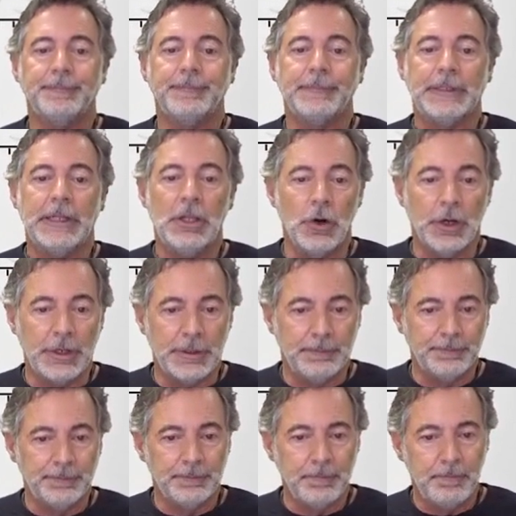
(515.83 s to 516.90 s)
Look,
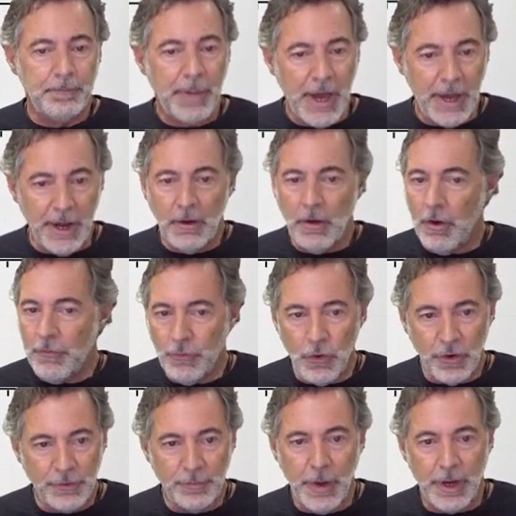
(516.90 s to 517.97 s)
better, of
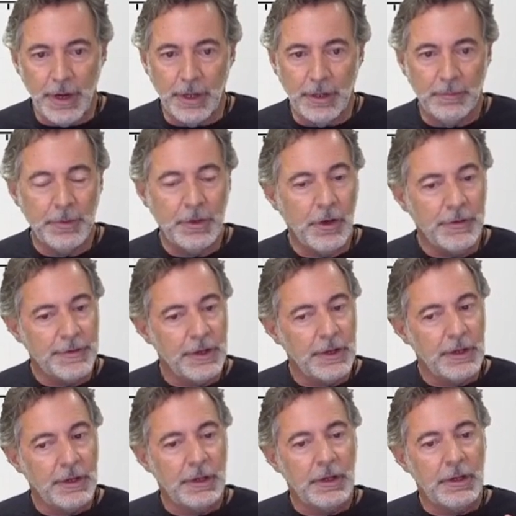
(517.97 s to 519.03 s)
course, better, because
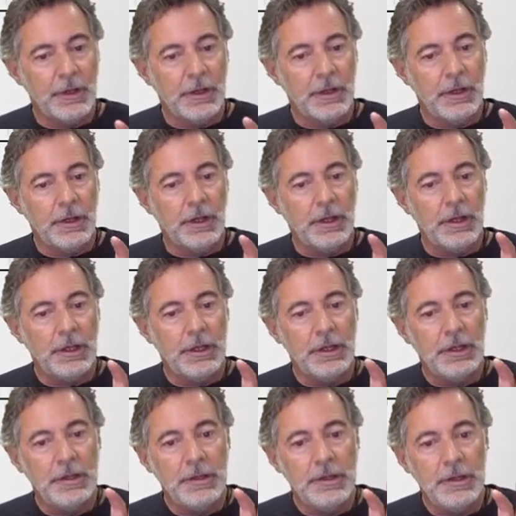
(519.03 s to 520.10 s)

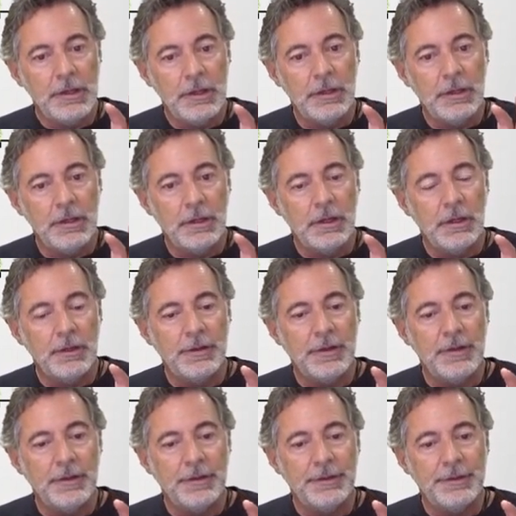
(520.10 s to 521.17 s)
the
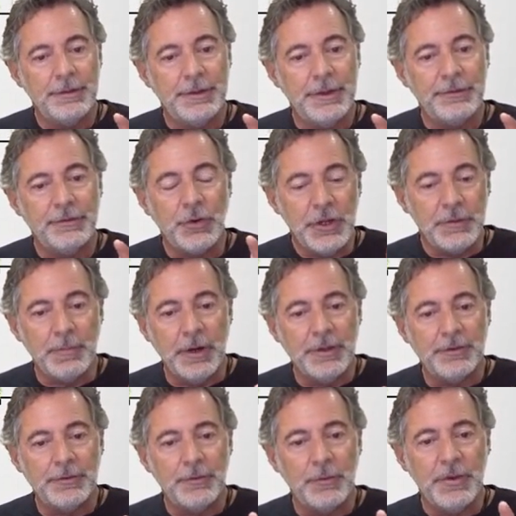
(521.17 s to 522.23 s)

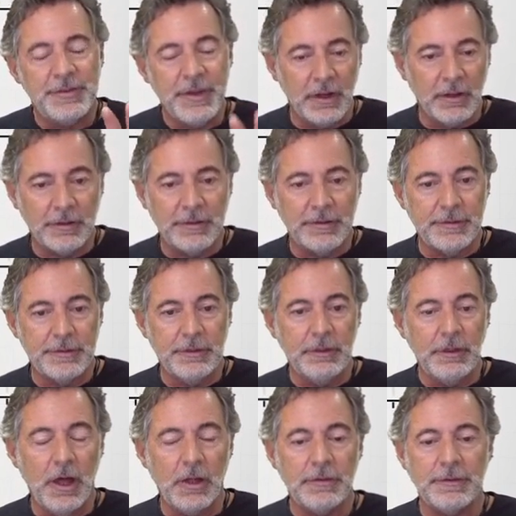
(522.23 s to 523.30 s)
treatment results
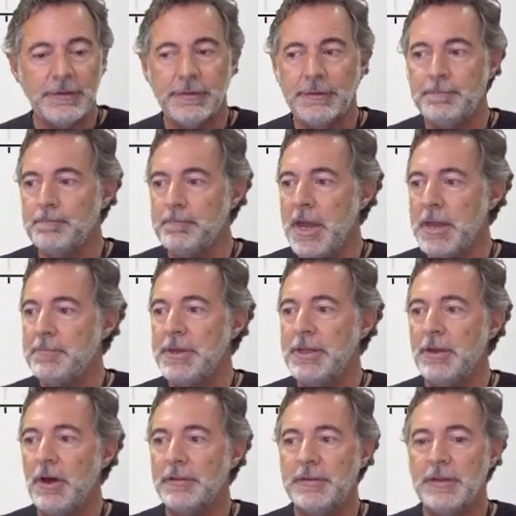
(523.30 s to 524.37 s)
maybe
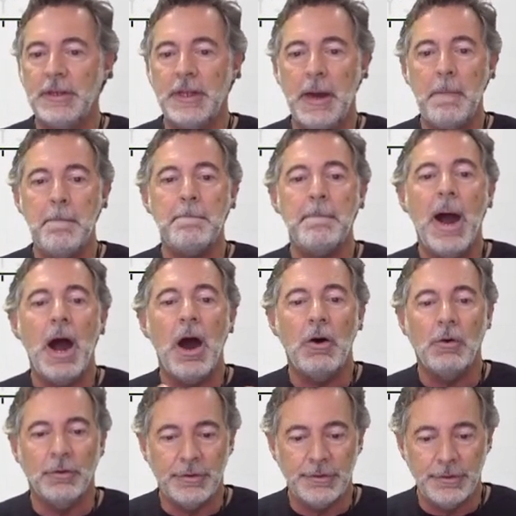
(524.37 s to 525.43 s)
not in
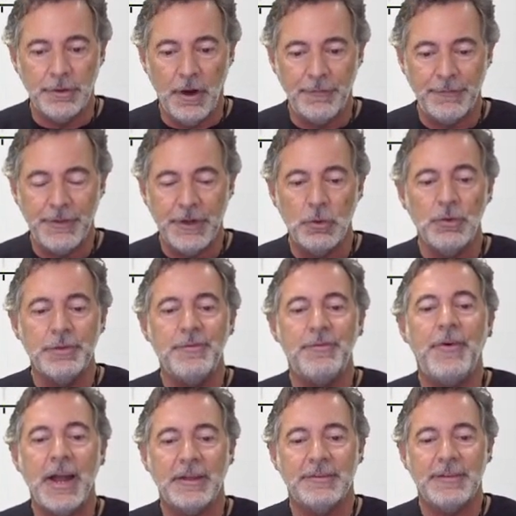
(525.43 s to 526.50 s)
amount of the good
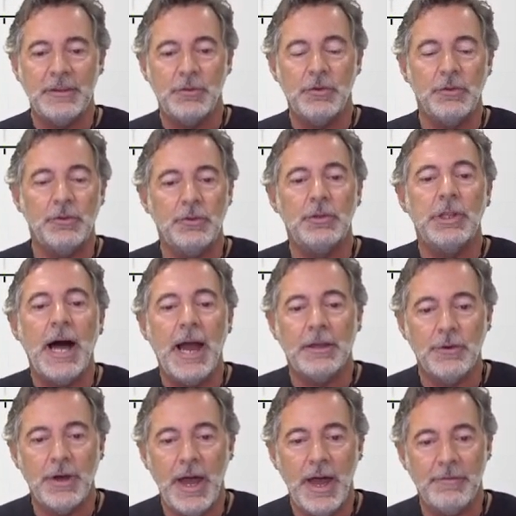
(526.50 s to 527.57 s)
effects that you'd like
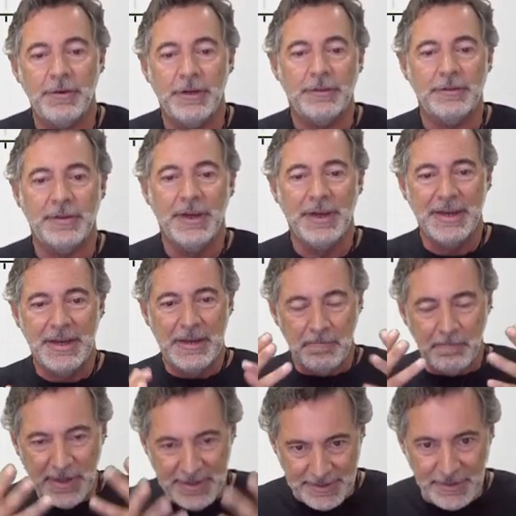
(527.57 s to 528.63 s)
to have it,
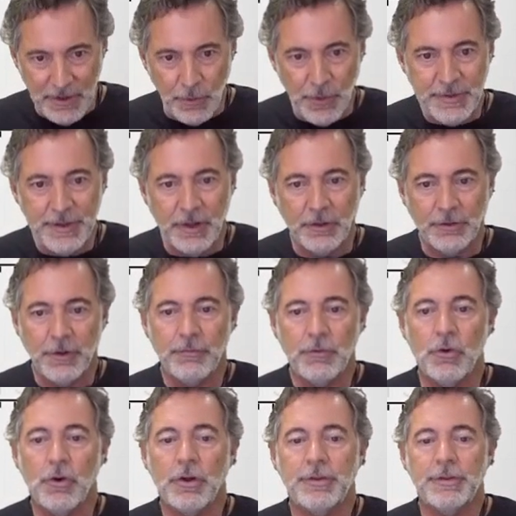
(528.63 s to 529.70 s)
but result, of
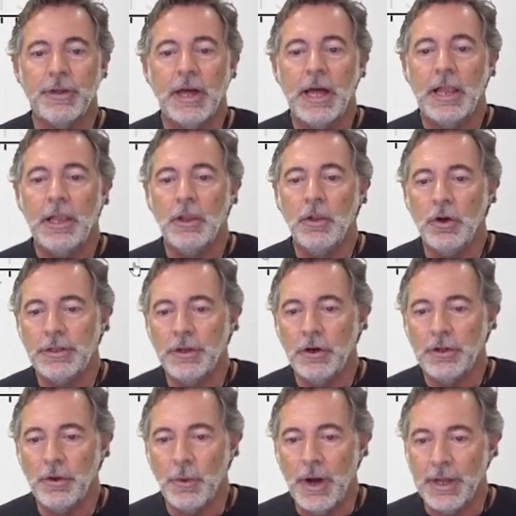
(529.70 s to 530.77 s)
course. Look, the
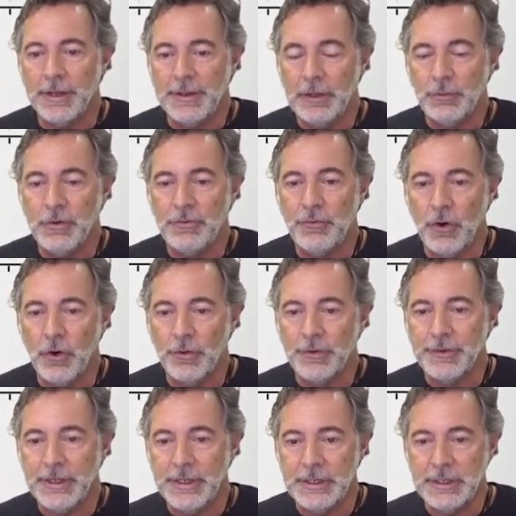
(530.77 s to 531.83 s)
other one that we
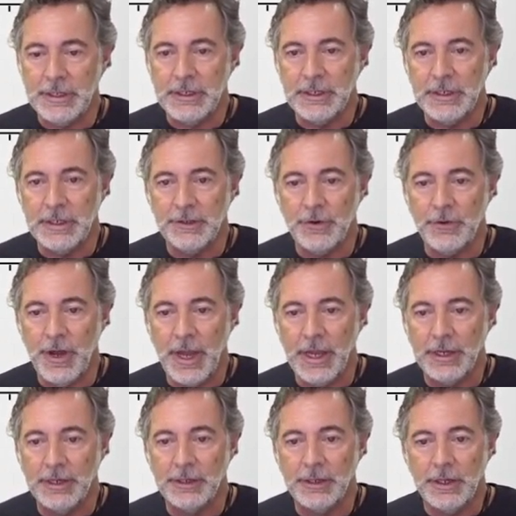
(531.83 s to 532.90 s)
focus in
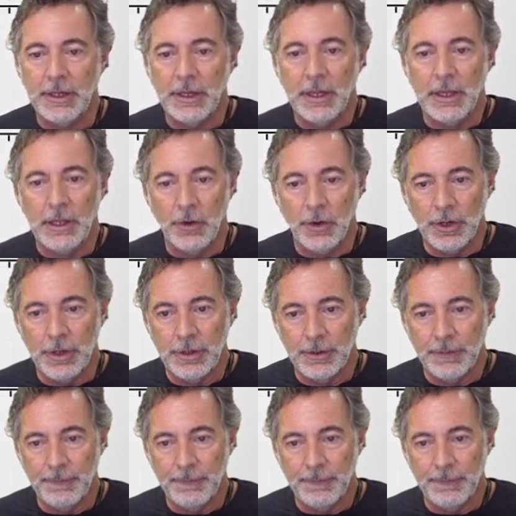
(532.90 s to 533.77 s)
terrain. Look,